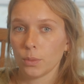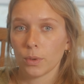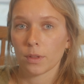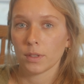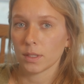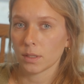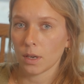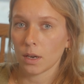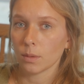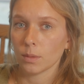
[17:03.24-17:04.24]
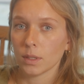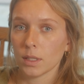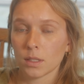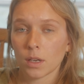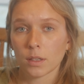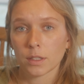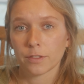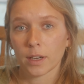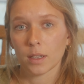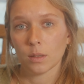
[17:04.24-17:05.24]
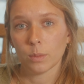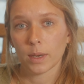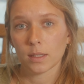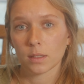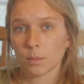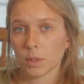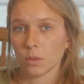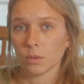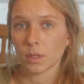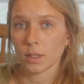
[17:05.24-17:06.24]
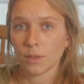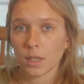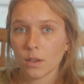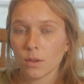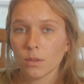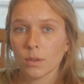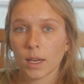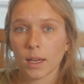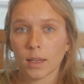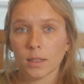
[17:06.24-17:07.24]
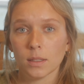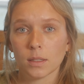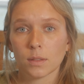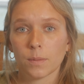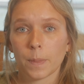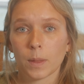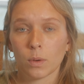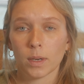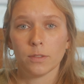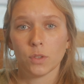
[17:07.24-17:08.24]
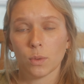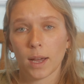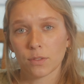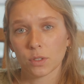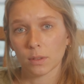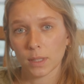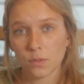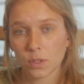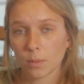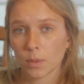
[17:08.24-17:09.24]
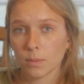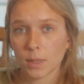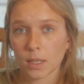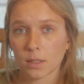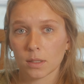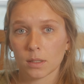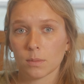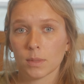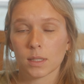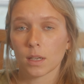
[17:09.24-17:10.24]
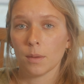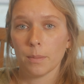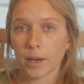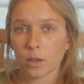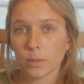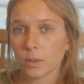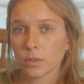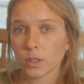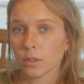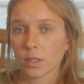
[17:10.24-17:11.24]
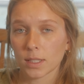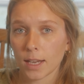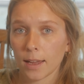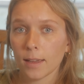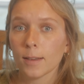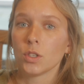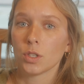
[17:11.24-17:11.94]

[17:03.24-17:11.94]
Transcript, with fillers: worth does not is not defined by someone who's leaving you and or if you have to leave someone because it's unbearable for you to stay.